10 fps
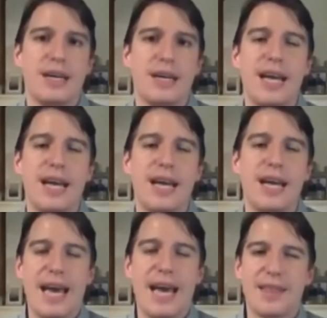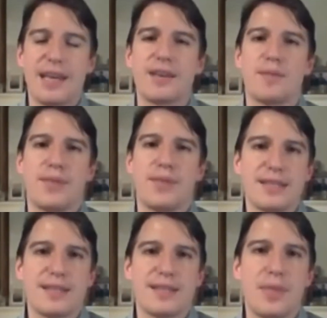And I think that is
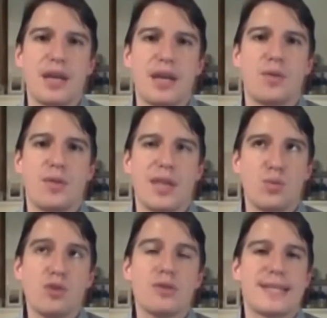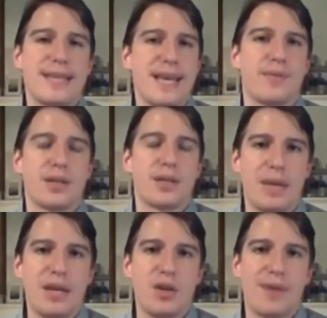something that will stay, that
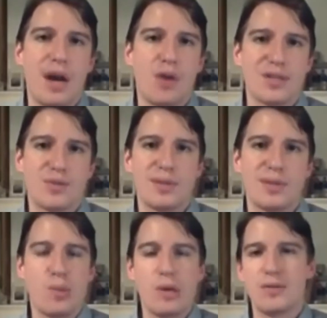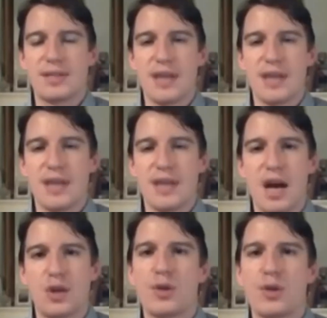many of our restaurants will start
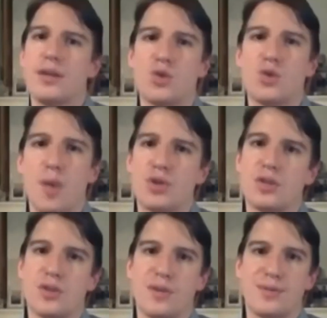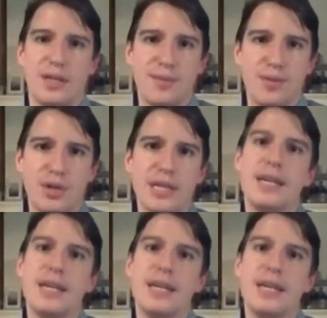looking into options of delivery,